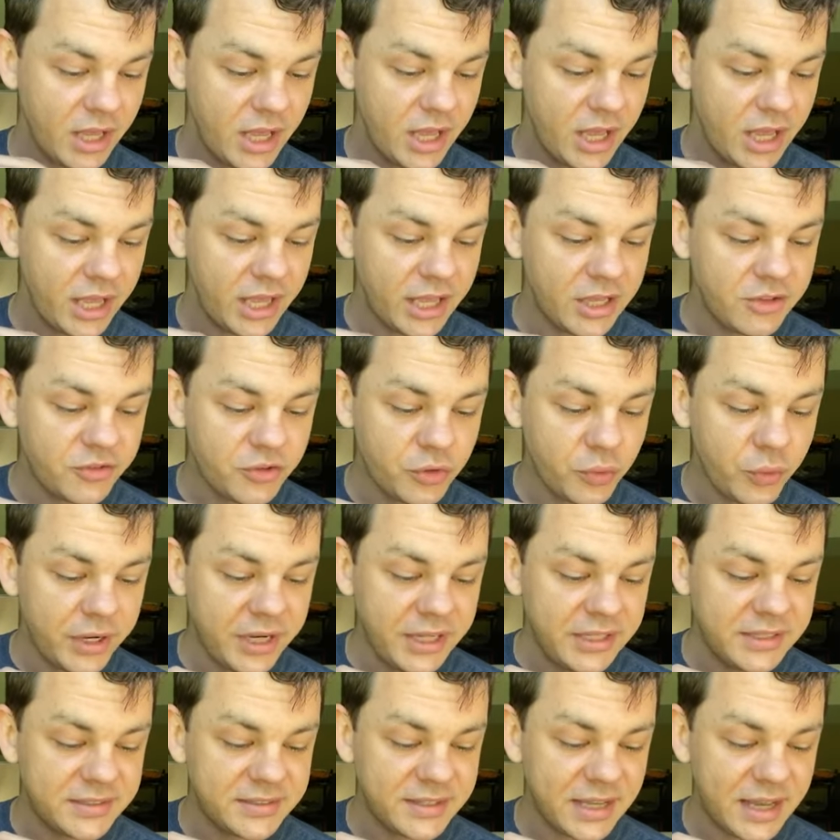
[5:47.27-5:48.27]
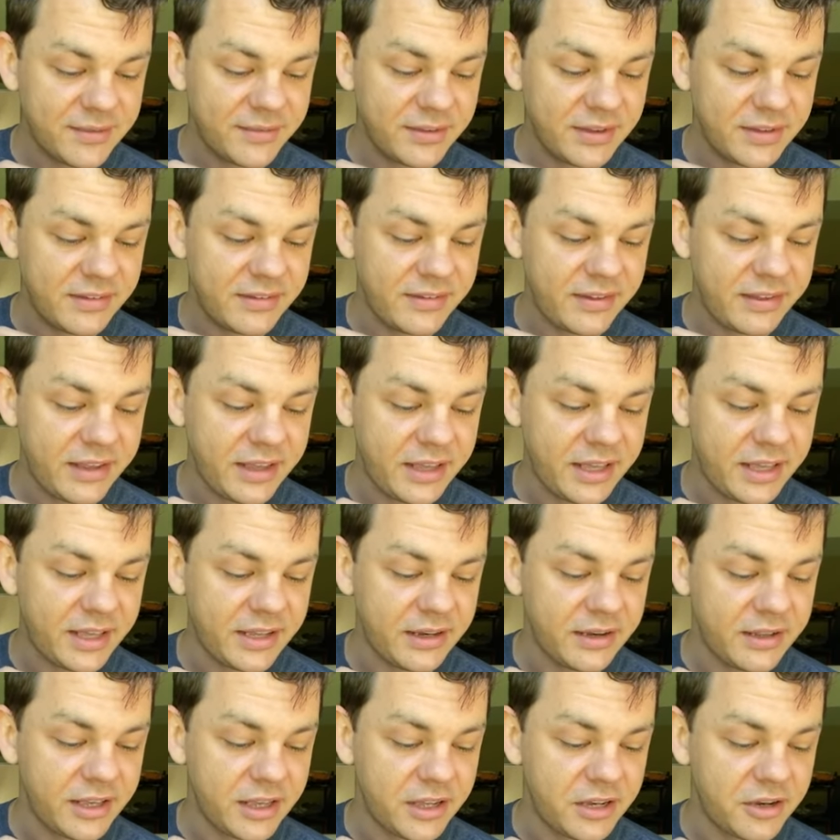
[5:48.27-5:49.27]
In
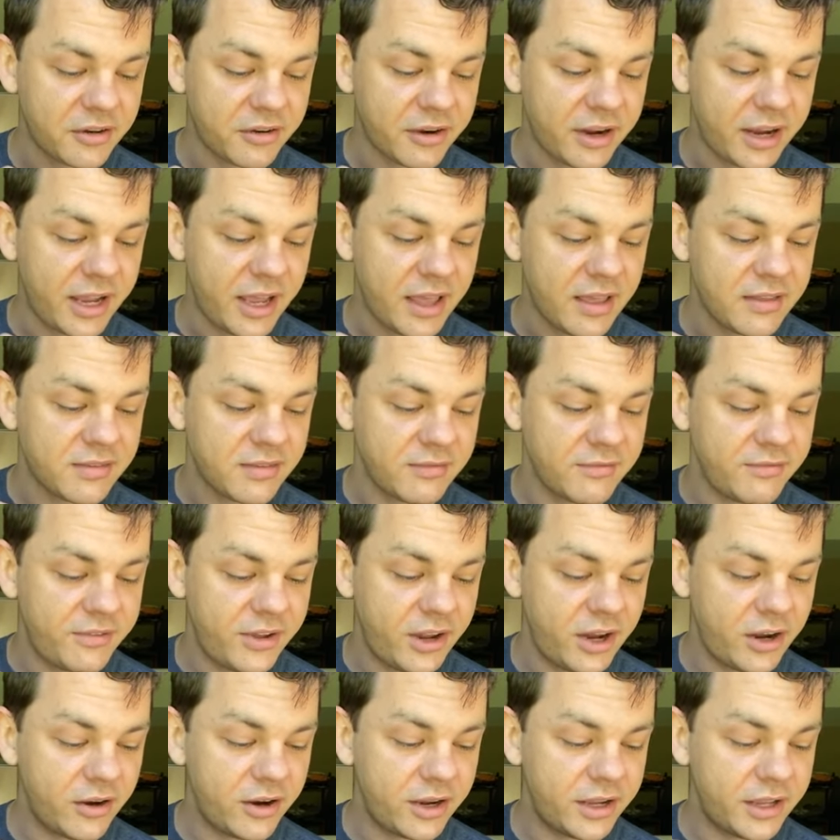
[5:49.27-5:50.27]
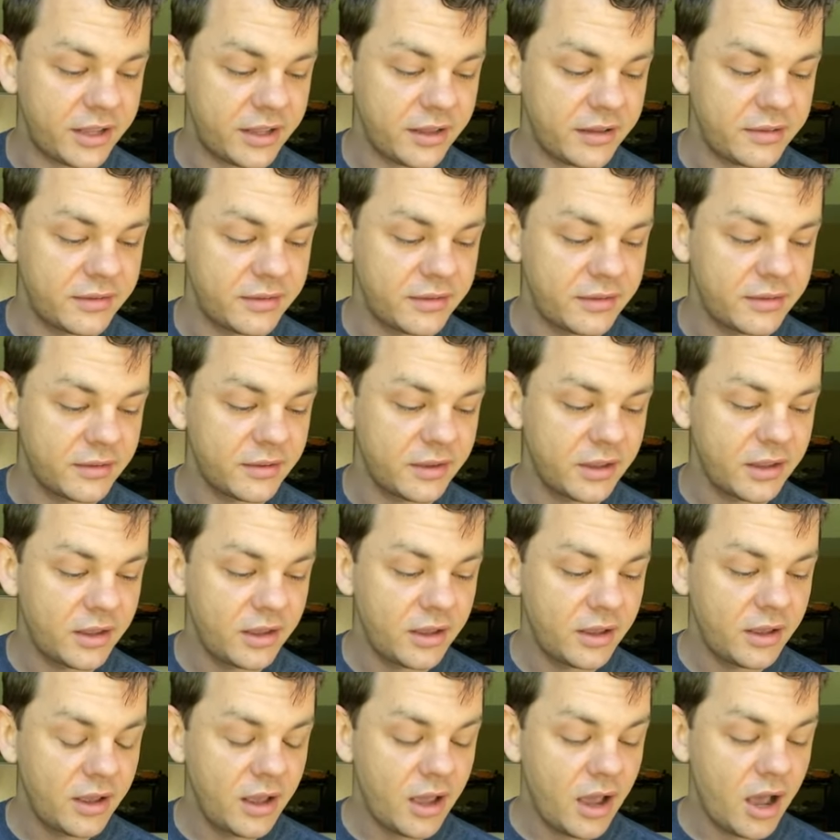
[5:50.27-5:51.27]
2017, Kinder Eggs and Variants
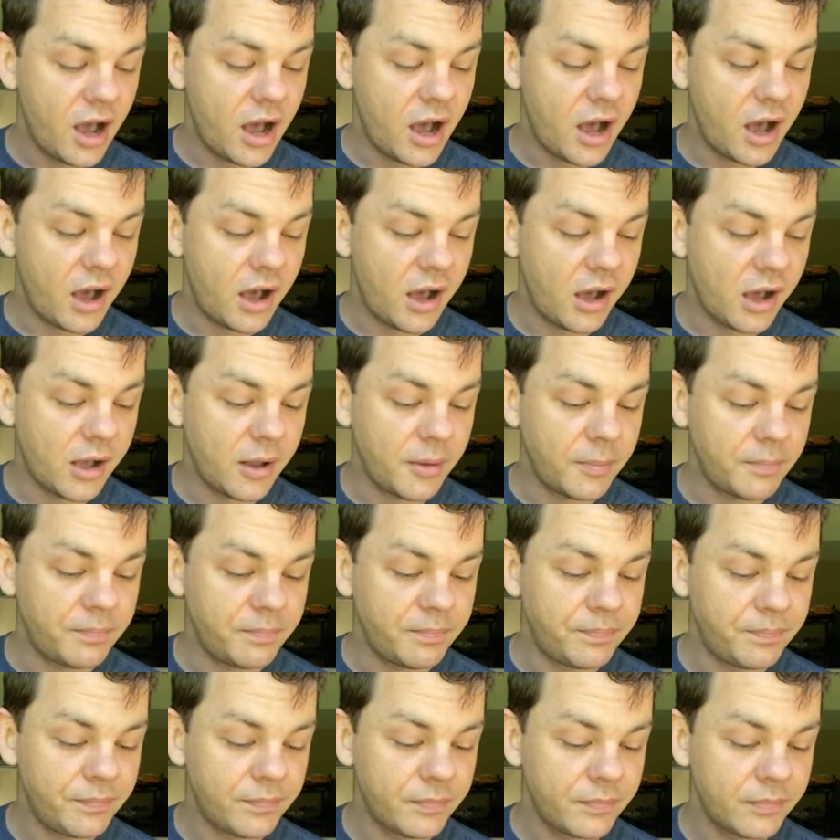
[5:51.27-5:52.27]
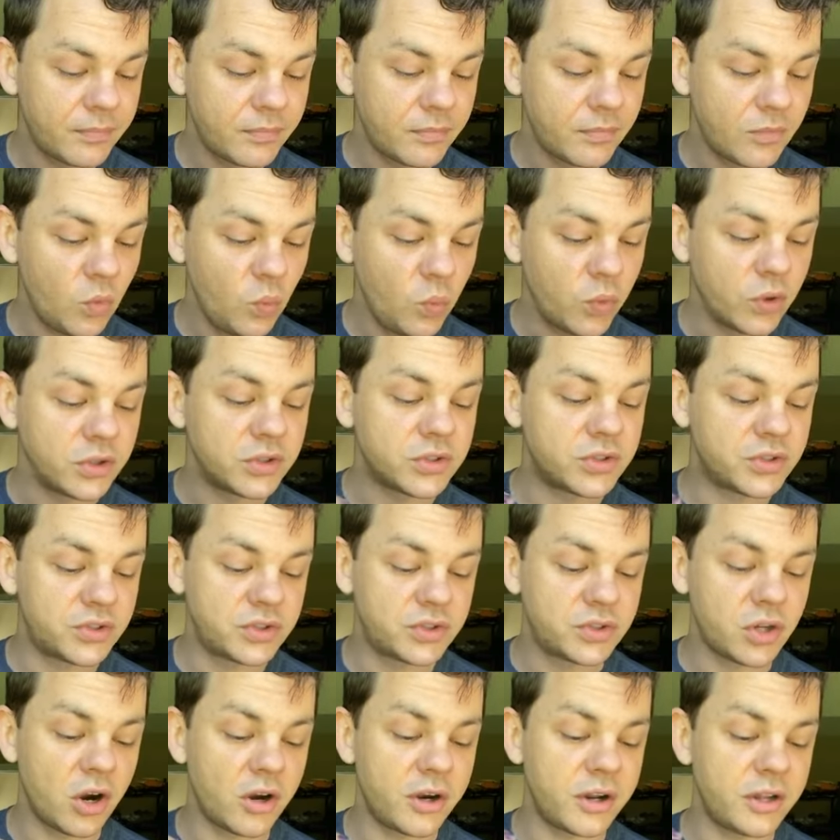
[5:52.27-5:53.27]
were
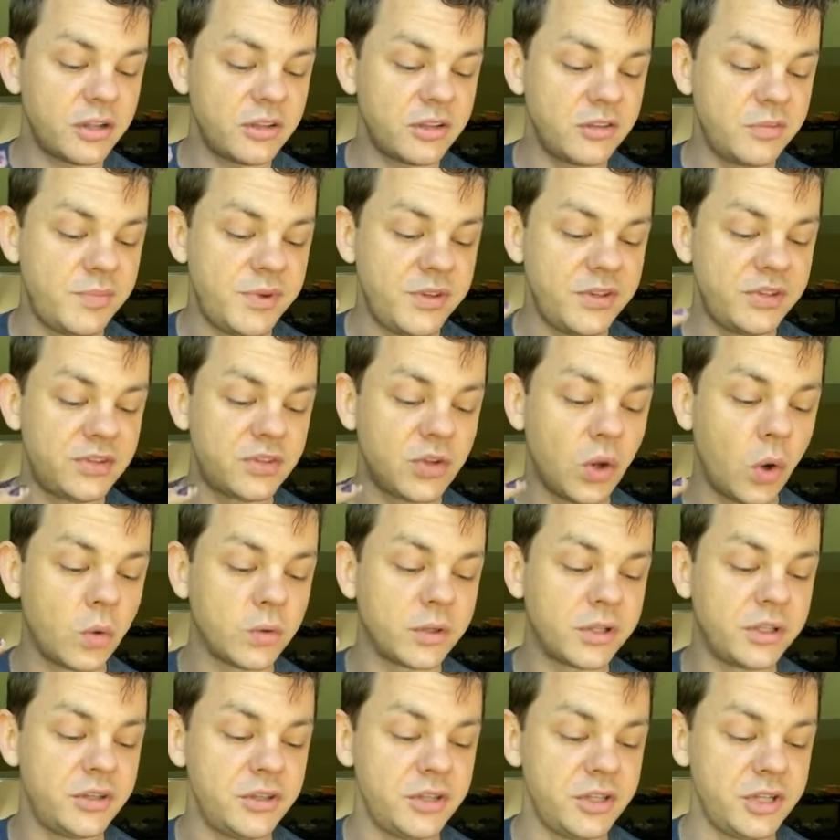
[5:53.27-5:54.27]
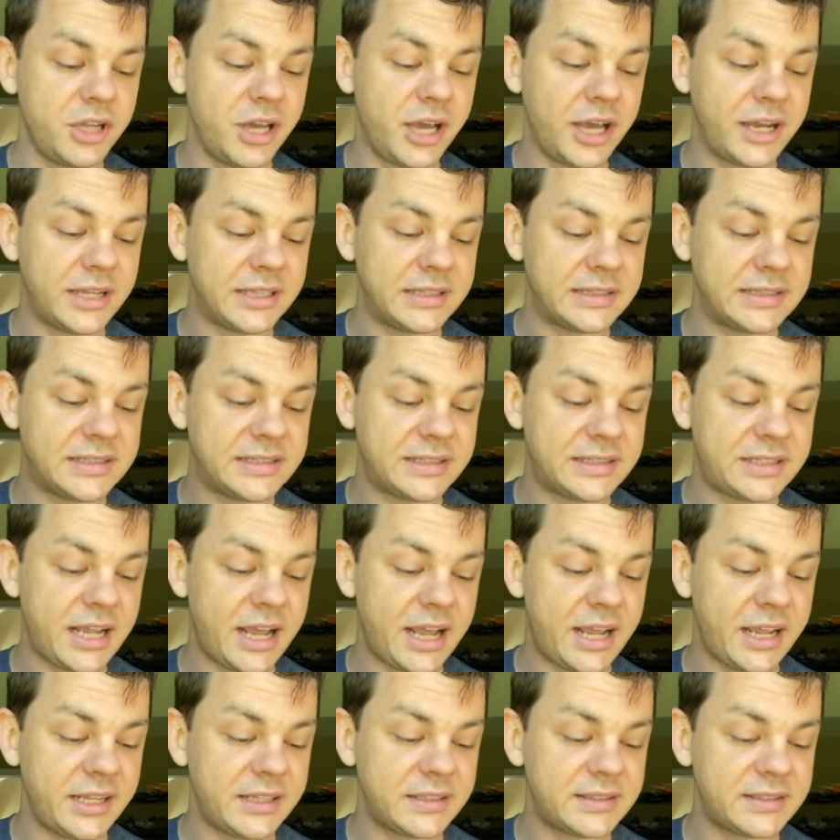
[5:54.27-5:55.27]
starting to be sold in the United
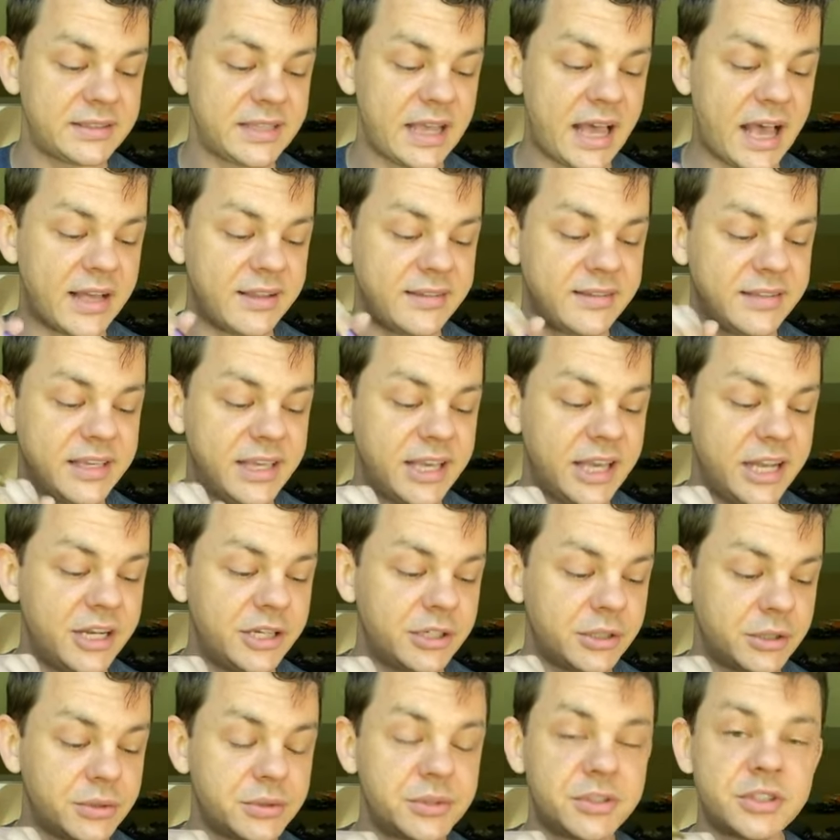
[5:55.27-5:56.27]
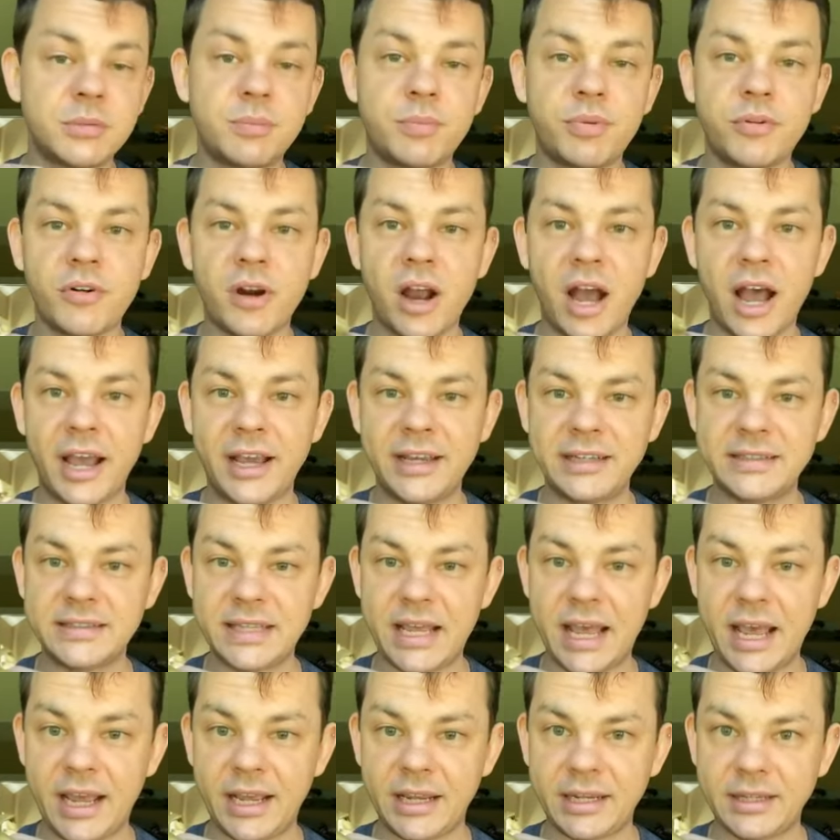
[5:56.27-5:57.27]
States as Kinder Surprise
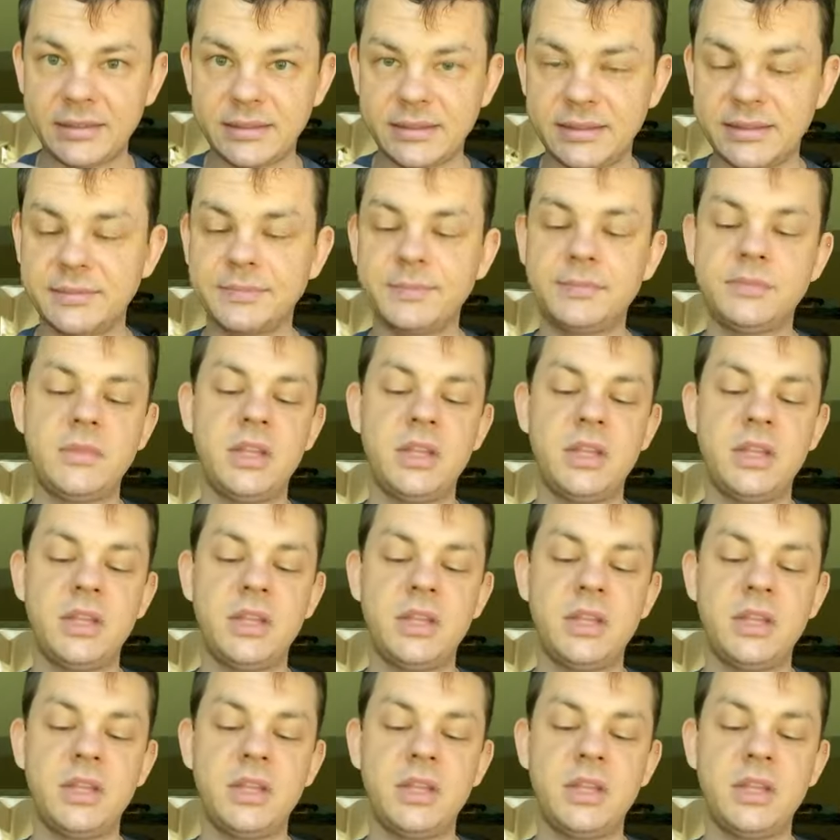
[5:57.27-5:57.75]
Eggs.